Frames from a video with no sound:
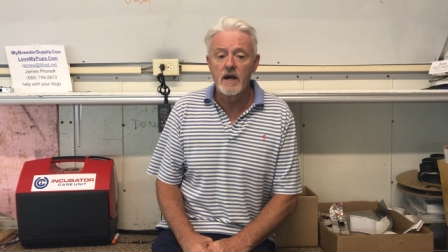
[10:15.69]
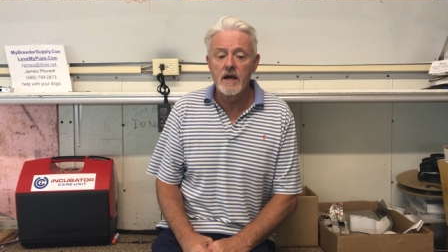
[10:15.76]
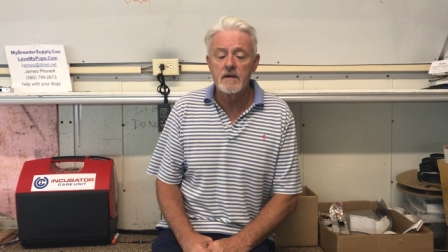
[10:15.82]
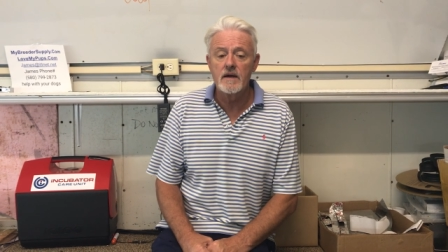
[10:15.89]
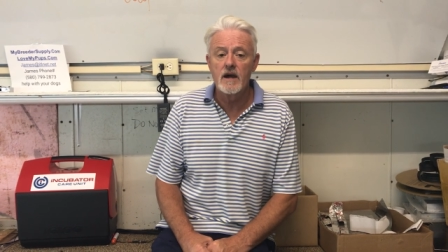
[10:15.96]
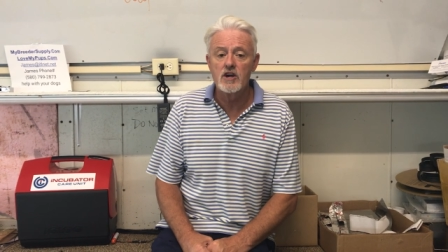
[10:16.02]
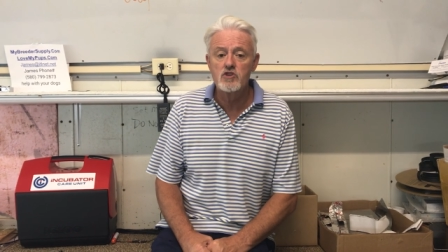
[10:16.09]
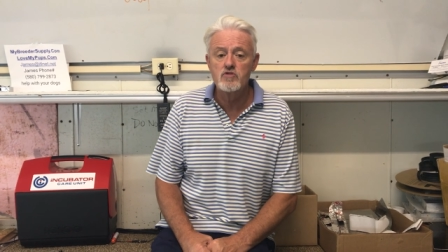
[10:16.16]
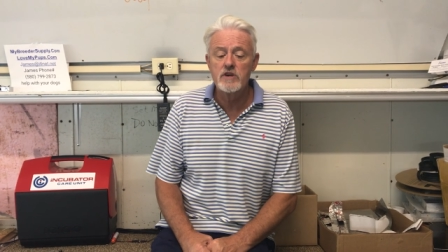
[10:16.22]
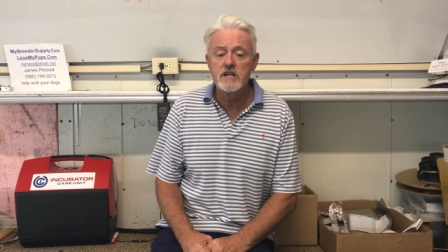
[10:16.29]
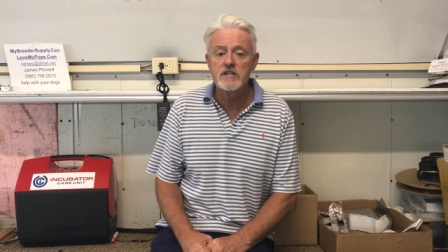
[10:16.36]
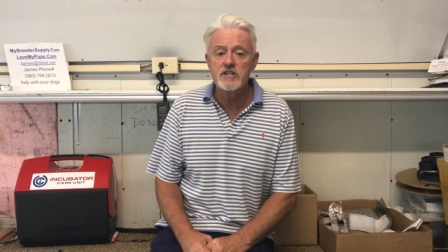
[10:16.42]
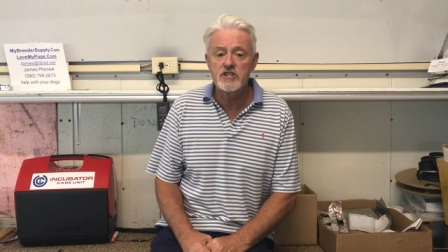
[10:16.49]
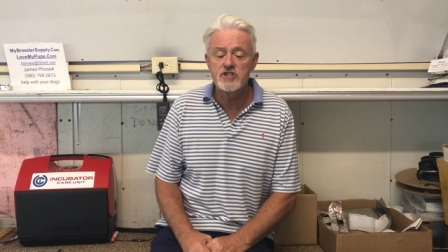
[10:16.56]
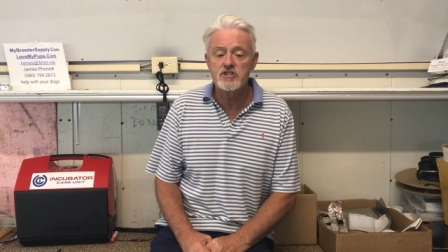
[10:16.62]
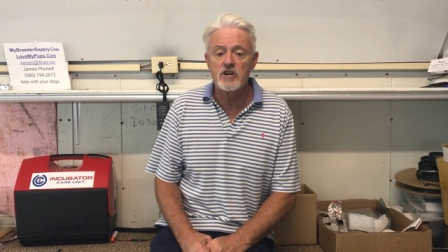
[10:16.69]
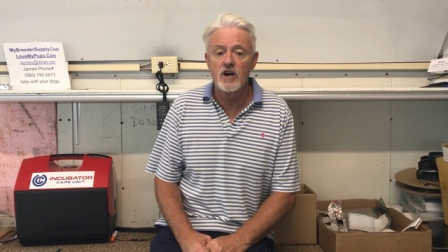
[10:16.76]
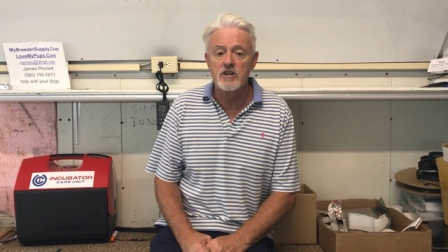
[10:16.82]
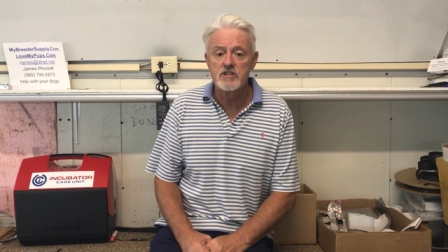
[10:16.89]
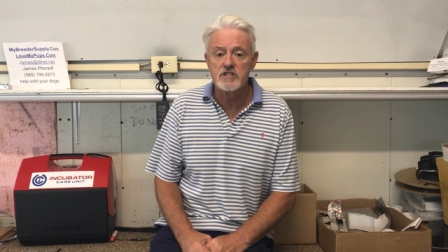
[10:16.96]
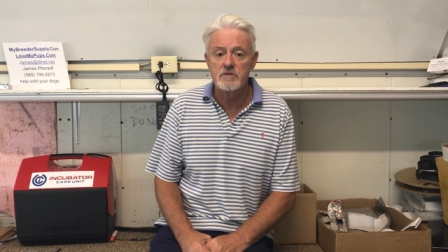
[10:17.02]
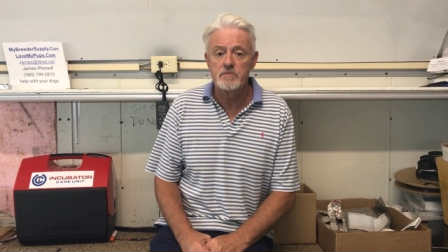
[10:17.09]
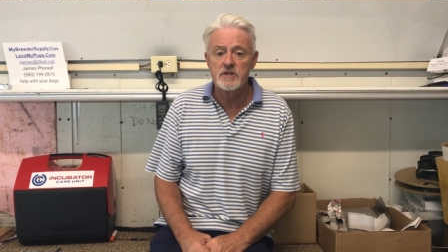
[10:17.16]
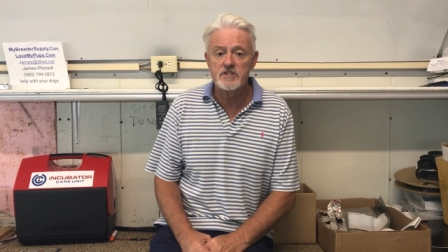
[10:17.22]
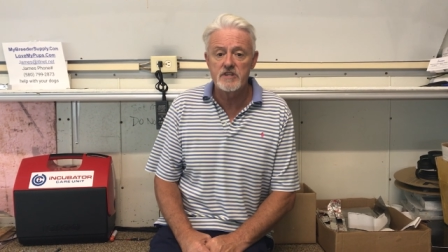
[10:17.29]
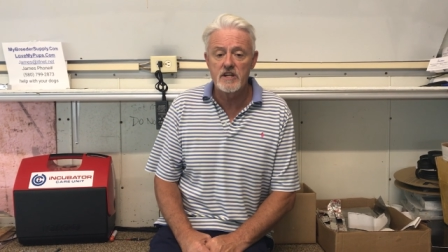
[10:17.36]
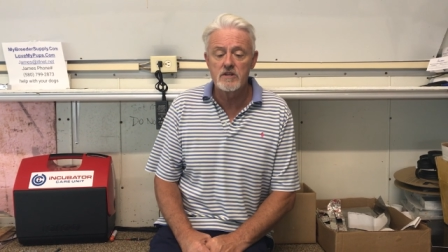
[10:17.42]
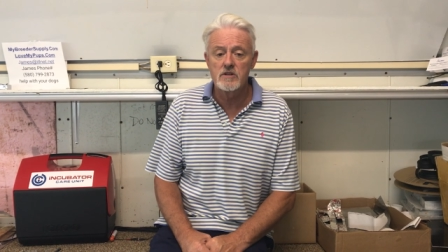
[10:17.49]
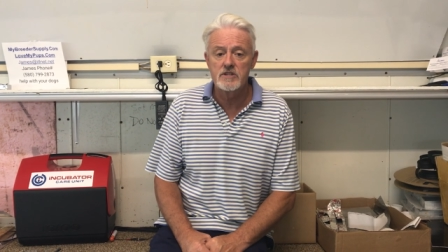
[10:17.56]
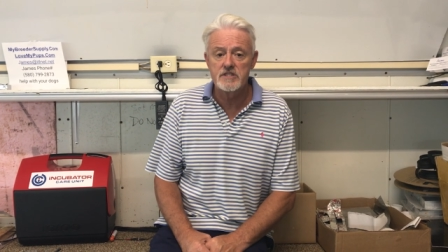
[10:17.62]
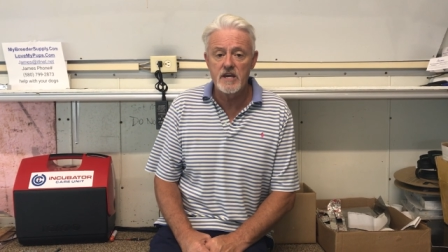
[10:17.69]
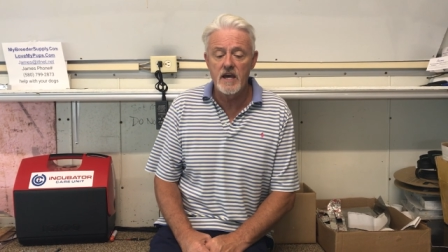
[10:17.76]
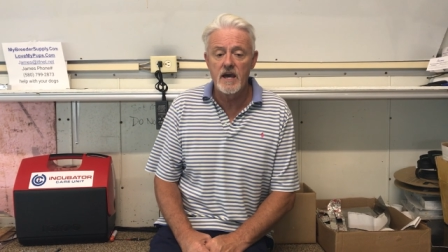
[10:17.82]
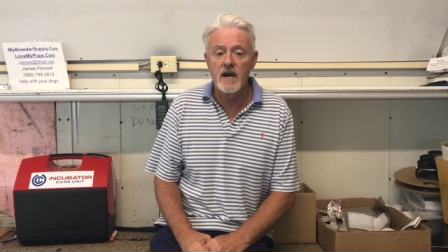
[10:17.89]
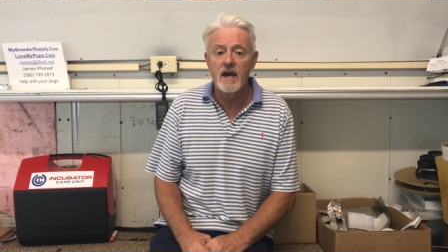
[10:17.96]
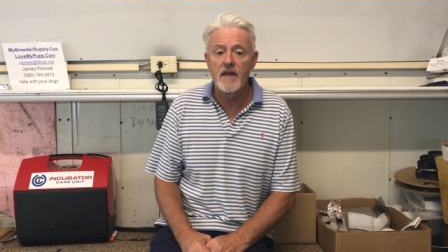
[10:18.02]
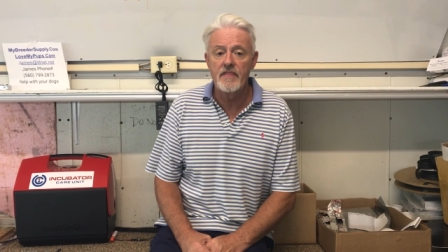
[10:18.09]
a, a green discharge is a placental tear,